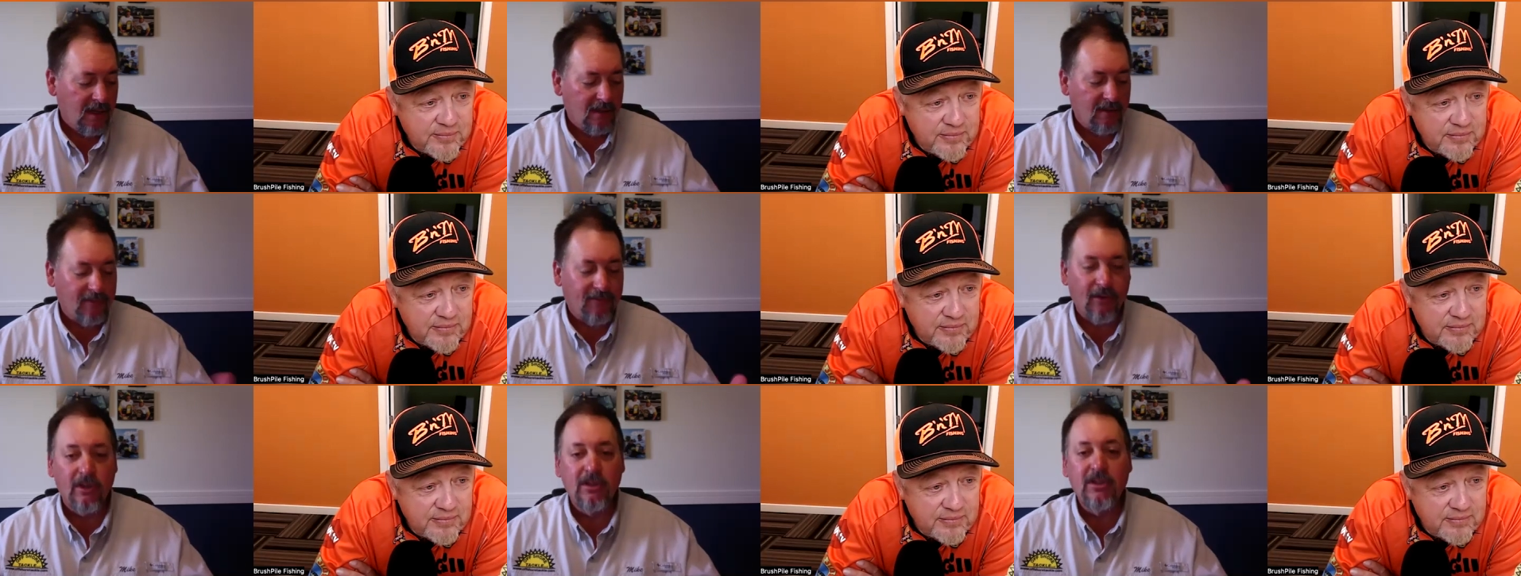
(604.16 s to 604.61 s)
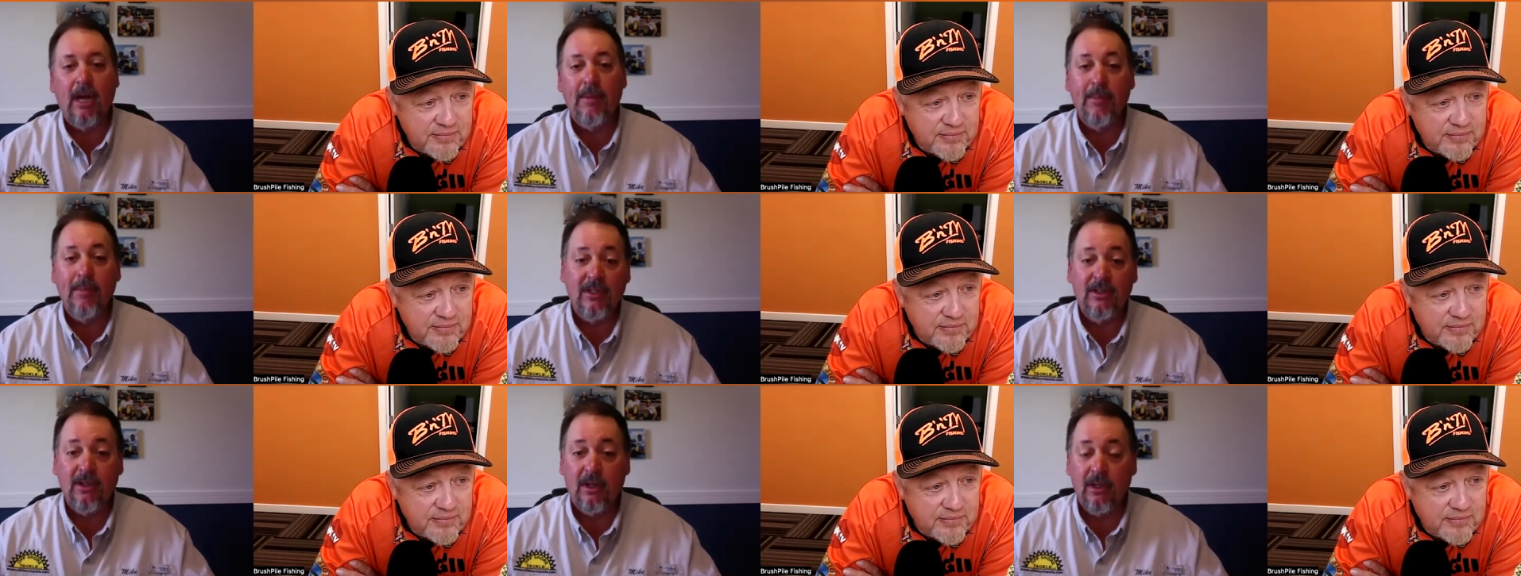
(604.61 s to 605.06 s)
Speaker 1: the first time
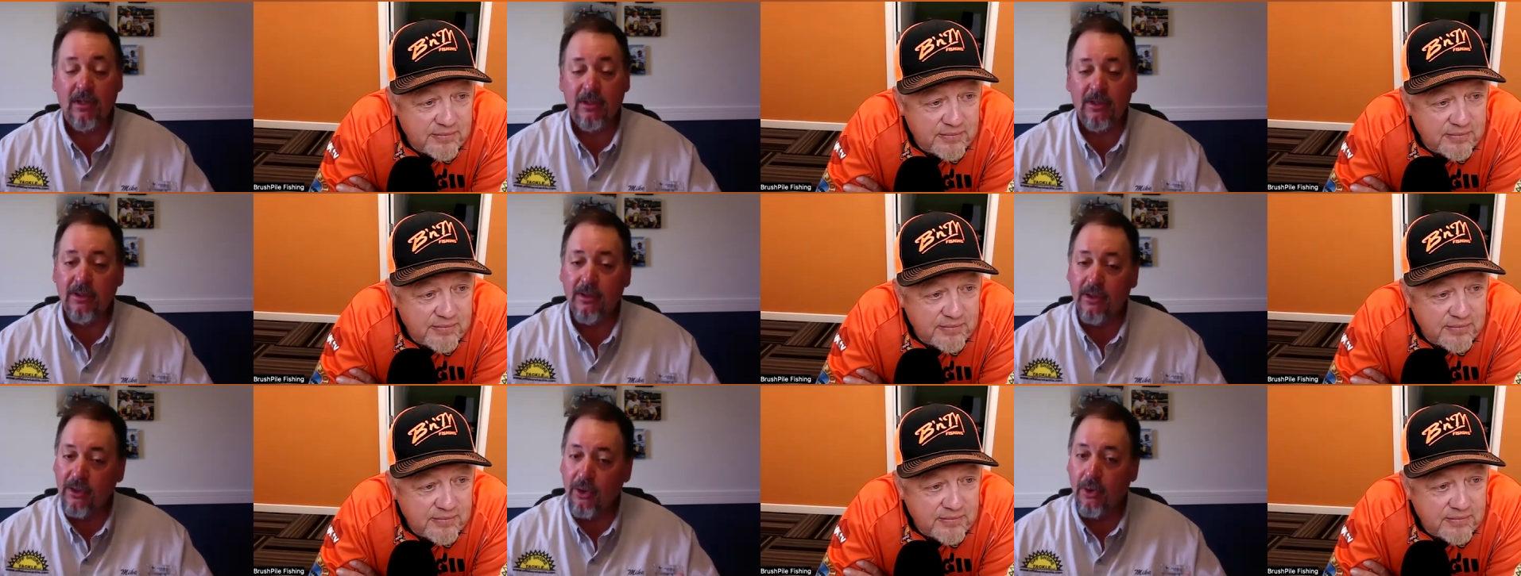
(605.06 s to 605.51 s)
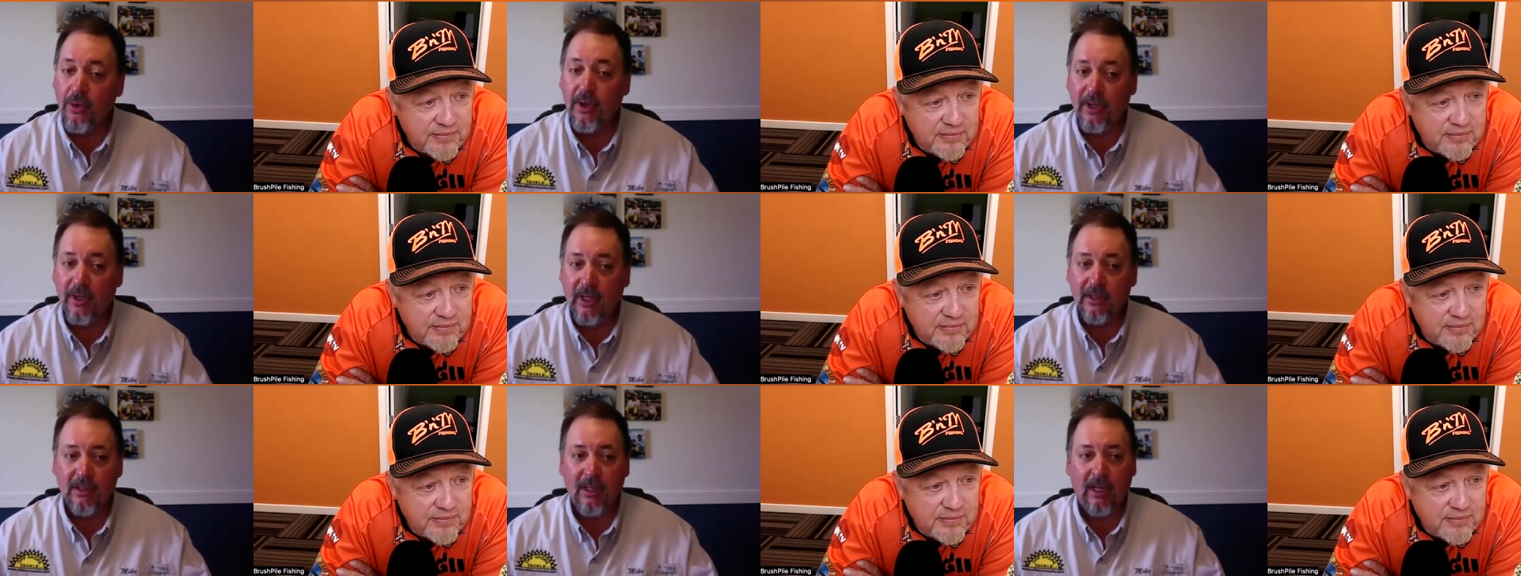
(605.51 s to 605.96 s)
I started
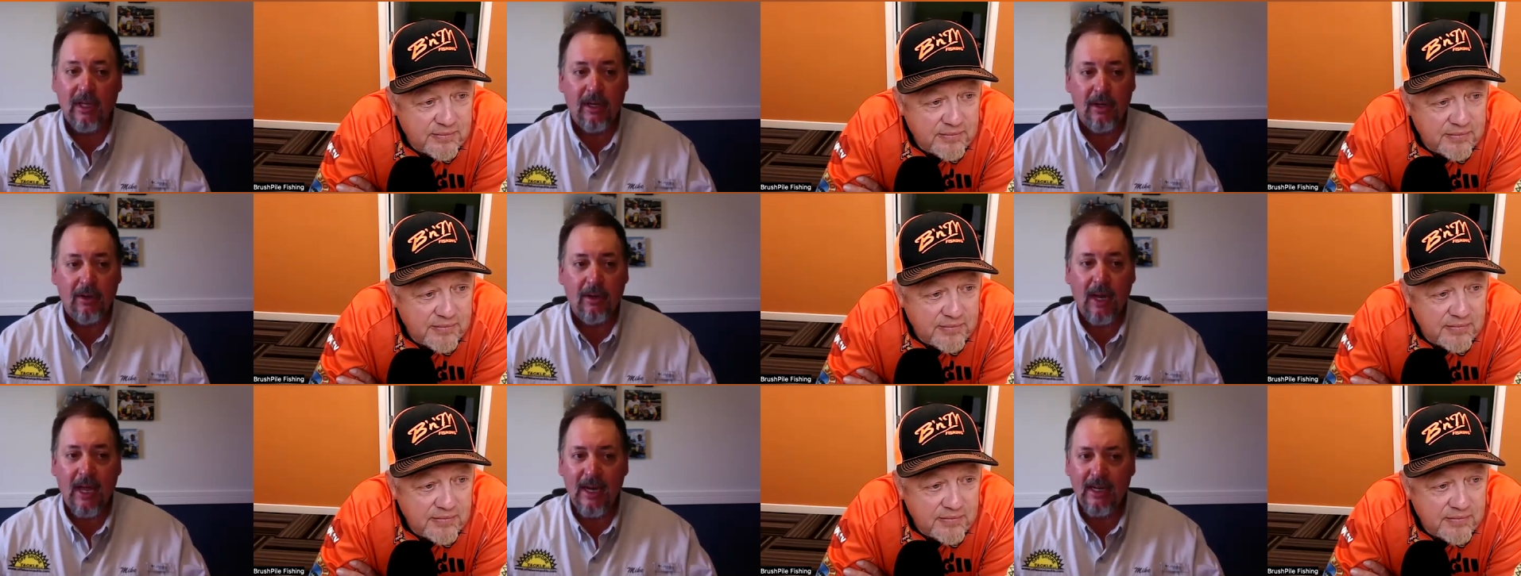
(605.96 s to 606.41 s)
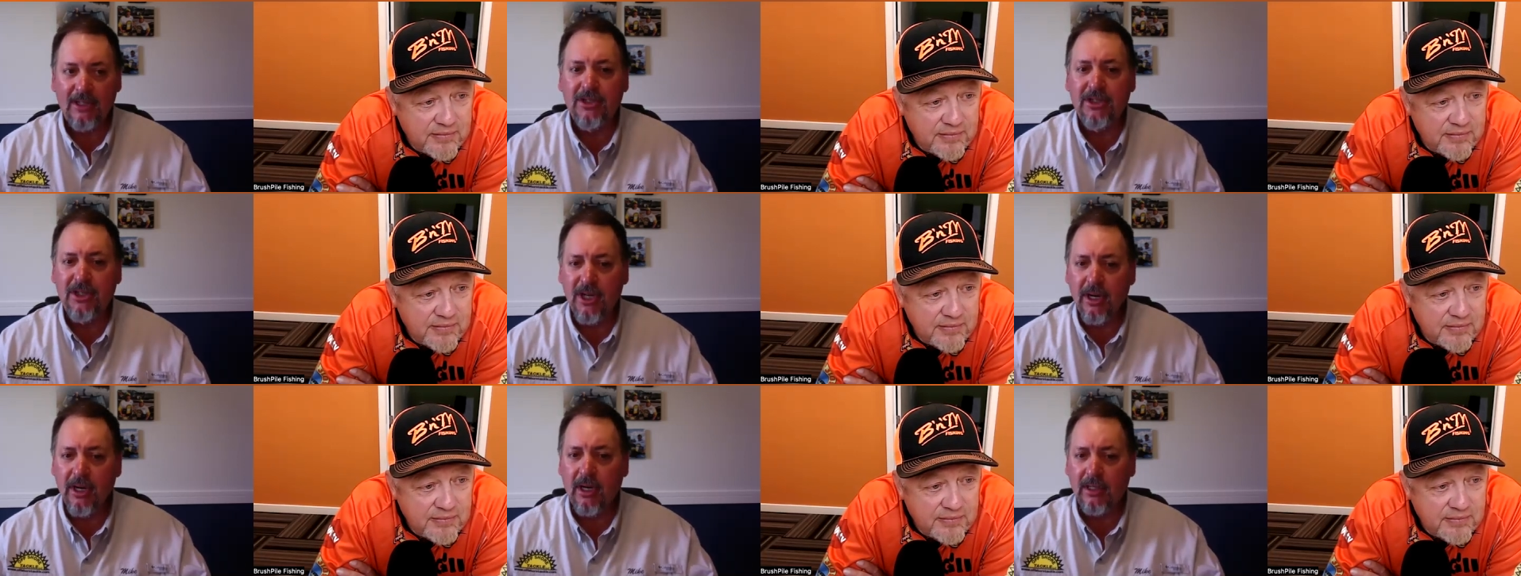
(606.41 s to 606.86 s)
doing this thing, you know,
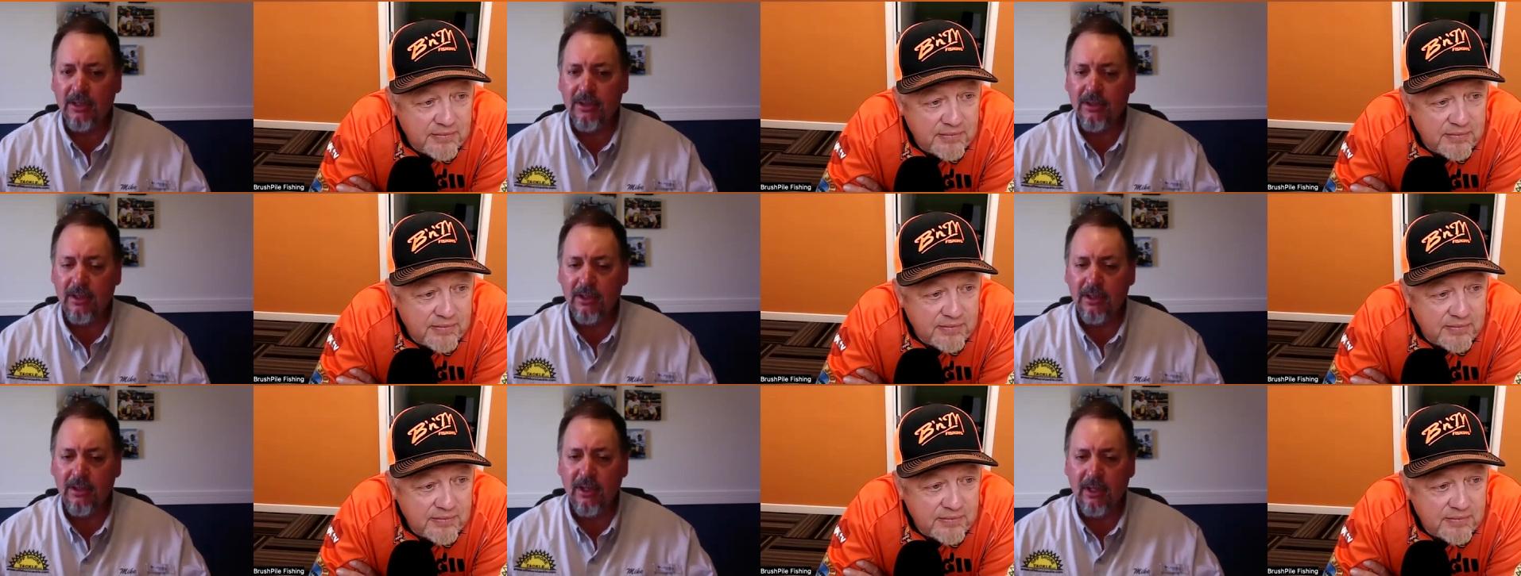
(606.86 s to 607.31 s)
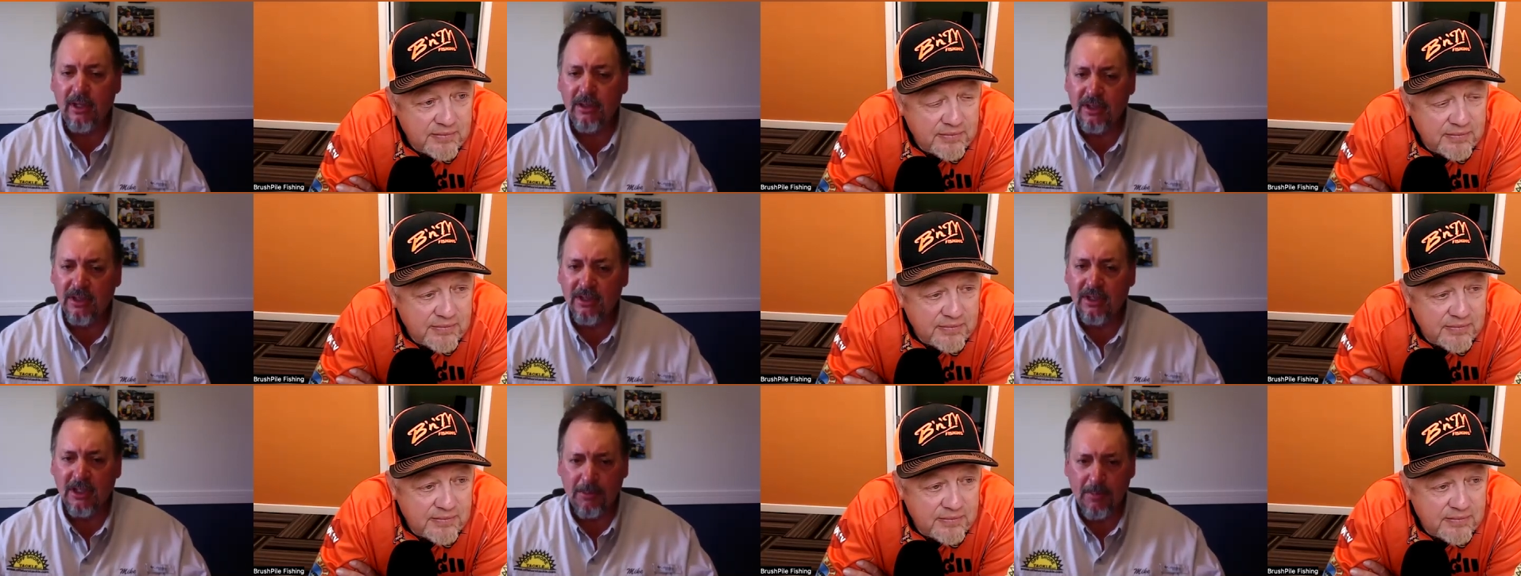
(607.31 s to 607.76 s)
last year, I started, you know,
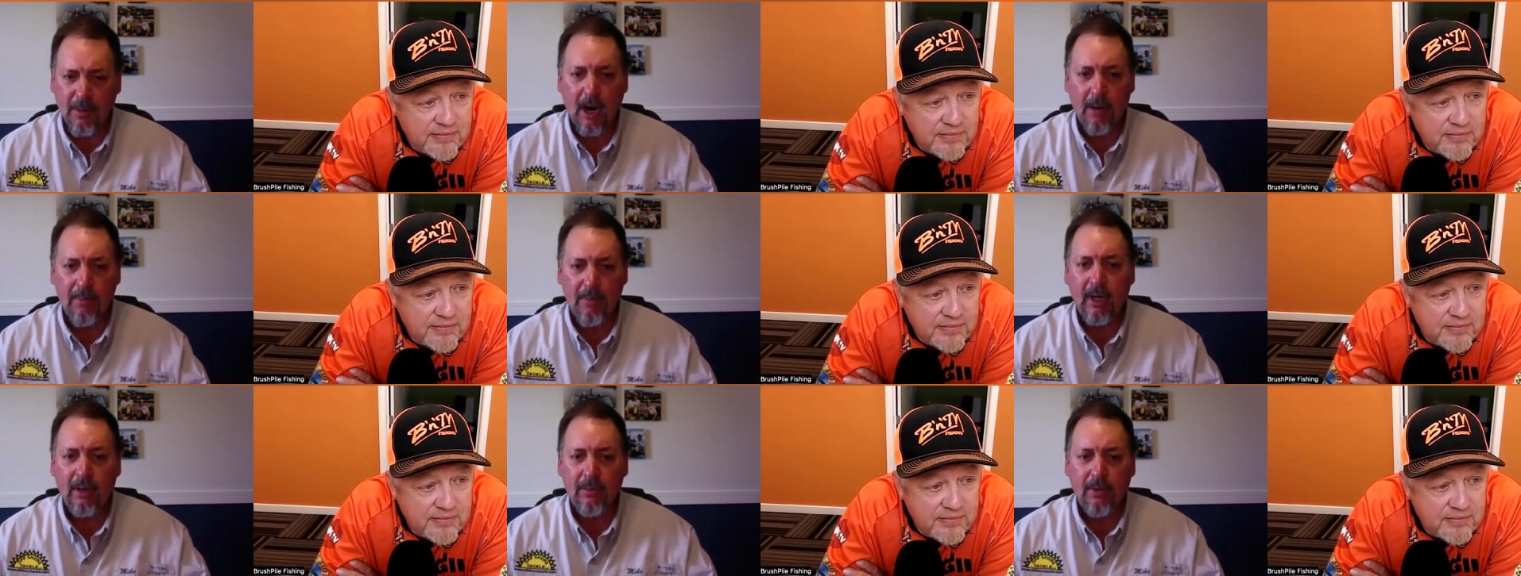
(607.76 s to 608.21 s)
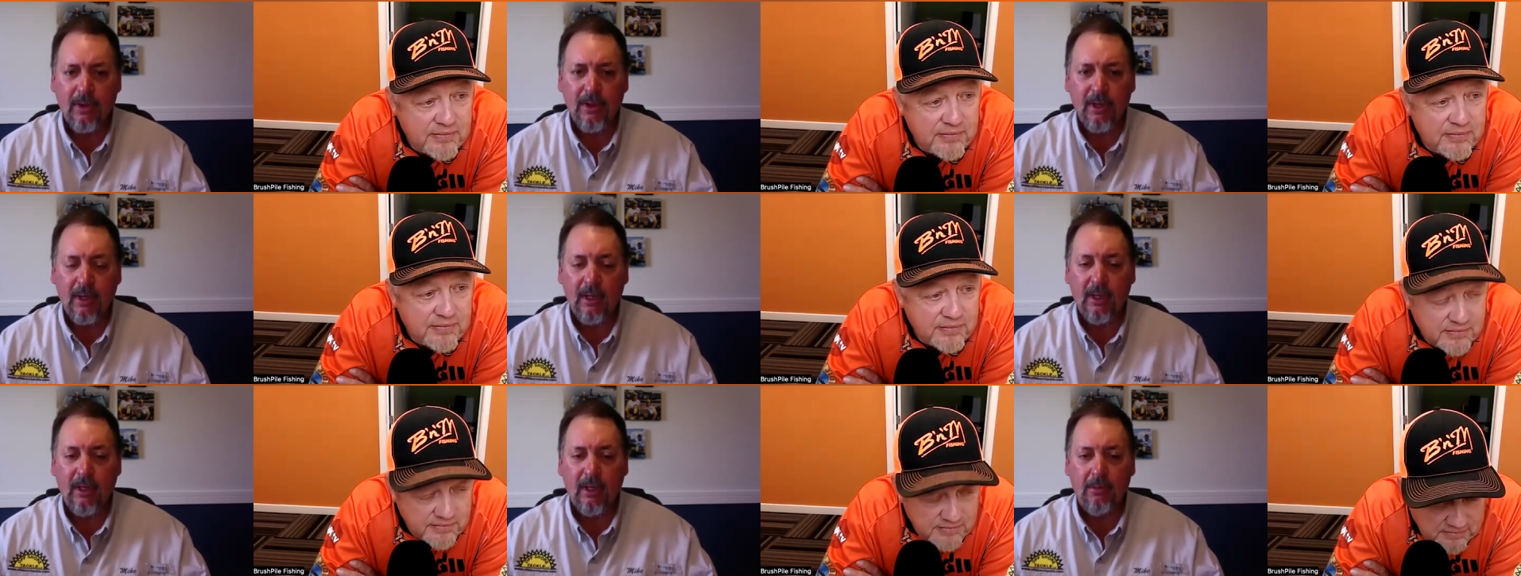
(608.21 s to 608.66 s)
just experimenting with
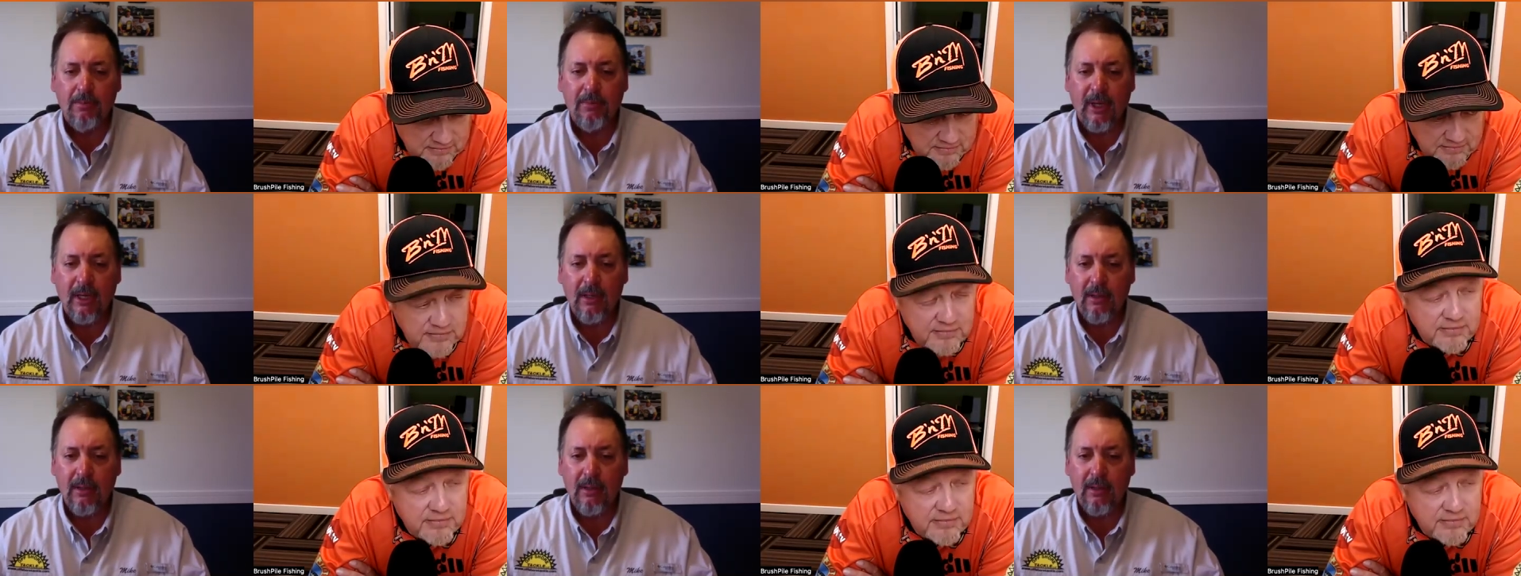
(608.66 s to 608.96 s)
it a little mm-hmm.